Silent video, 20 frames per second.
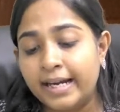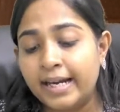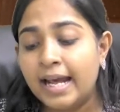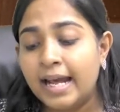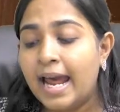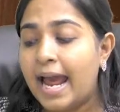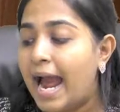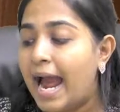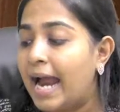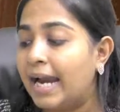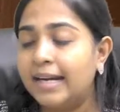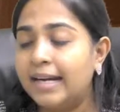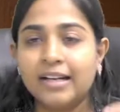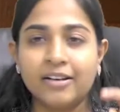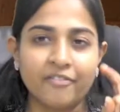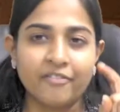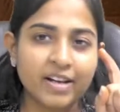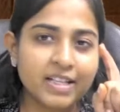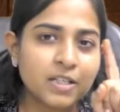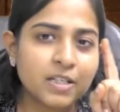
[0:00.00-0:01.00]
And one
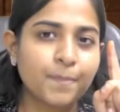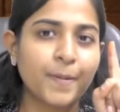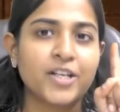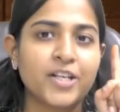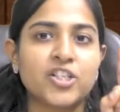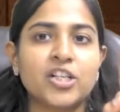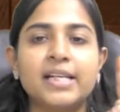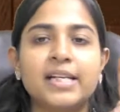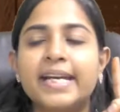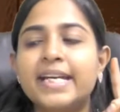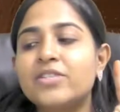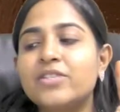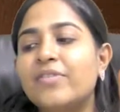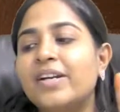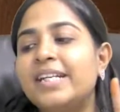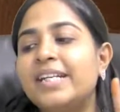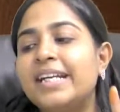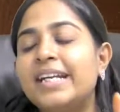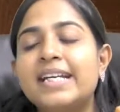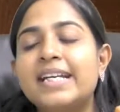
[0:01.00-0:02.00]
special case where
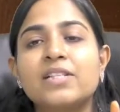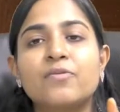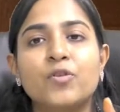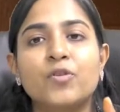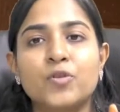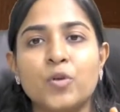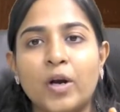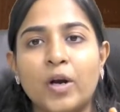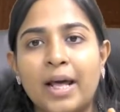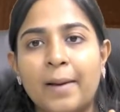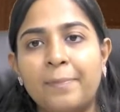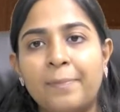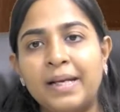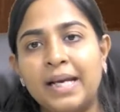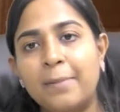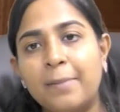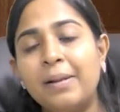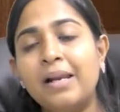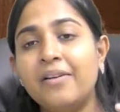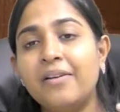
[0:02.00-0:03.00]
TDS was not
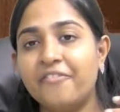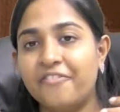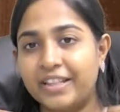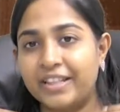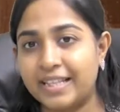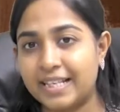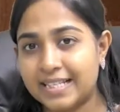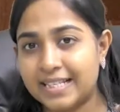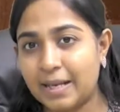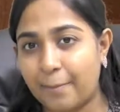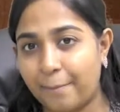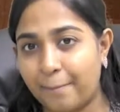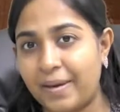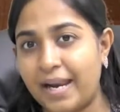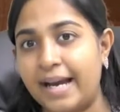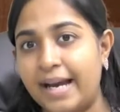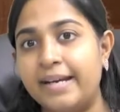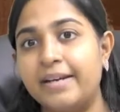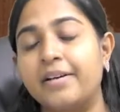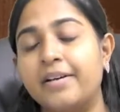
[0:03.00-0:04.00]
applicable, when the
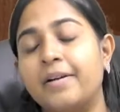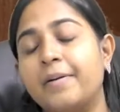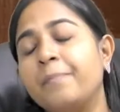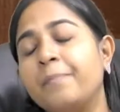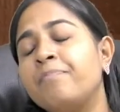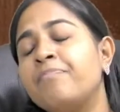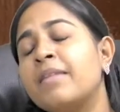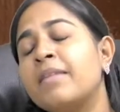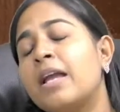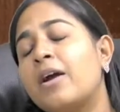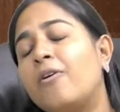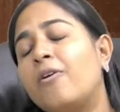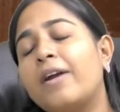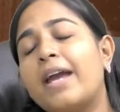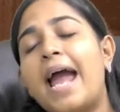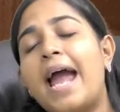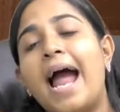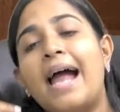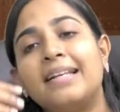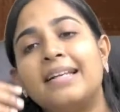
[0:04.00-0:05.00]
supplier, okay,
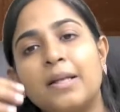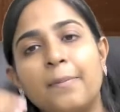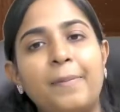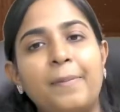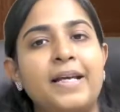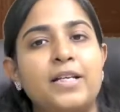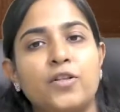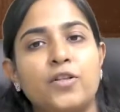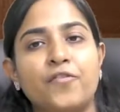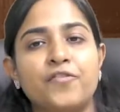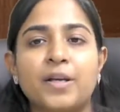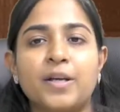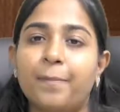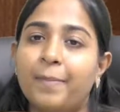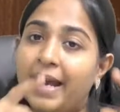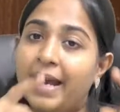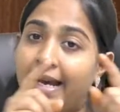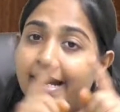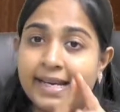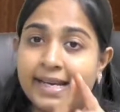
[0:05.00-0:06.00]
and the place of supply
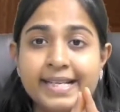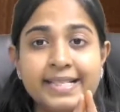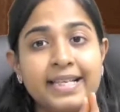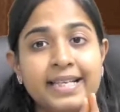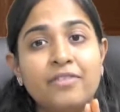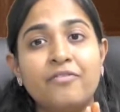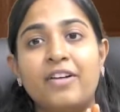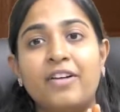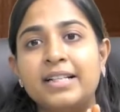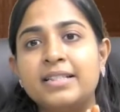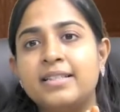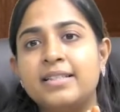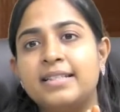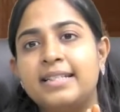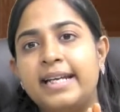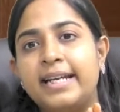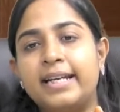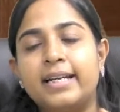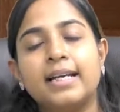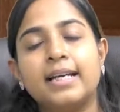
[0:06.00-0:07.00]
is in one state
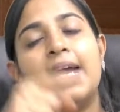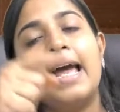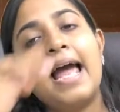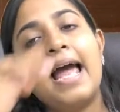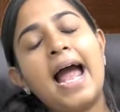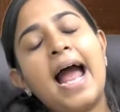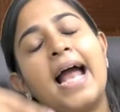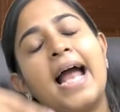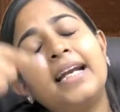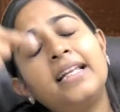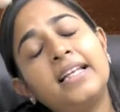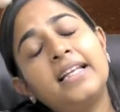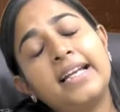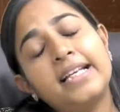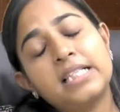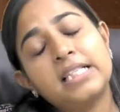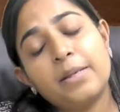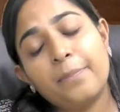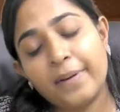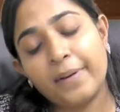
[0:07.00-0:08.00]
and the
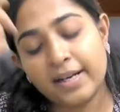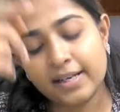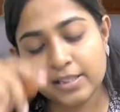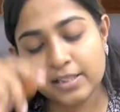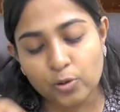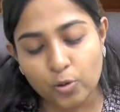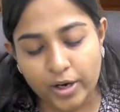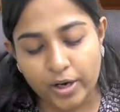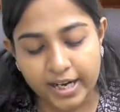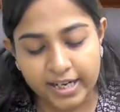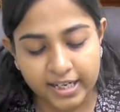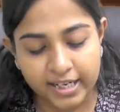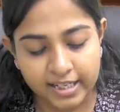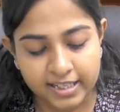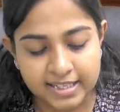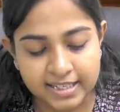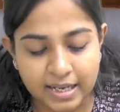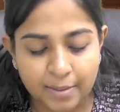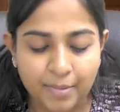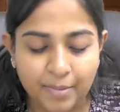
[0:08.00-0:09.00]
recipient is located in
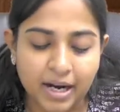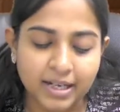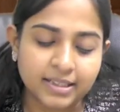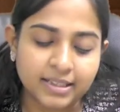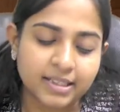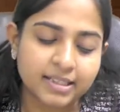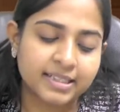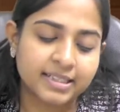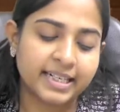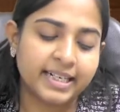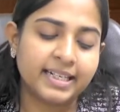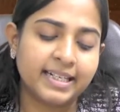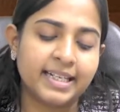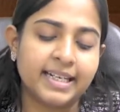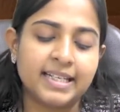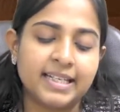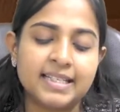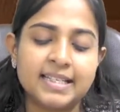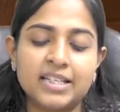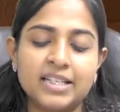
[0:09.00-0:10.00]
some other state, then in
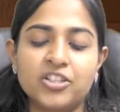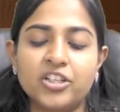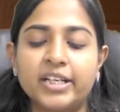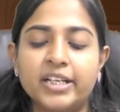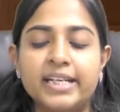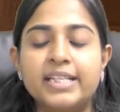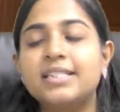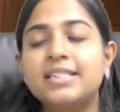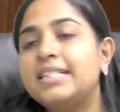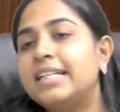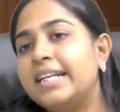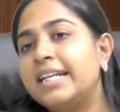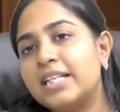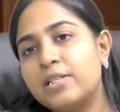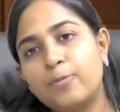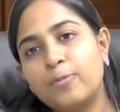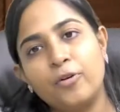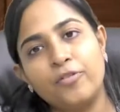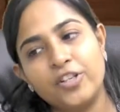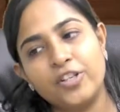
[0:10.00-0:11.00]
such a case TDS
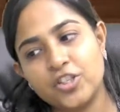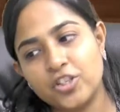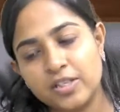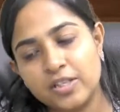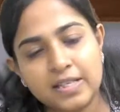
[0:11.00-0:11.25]
provisions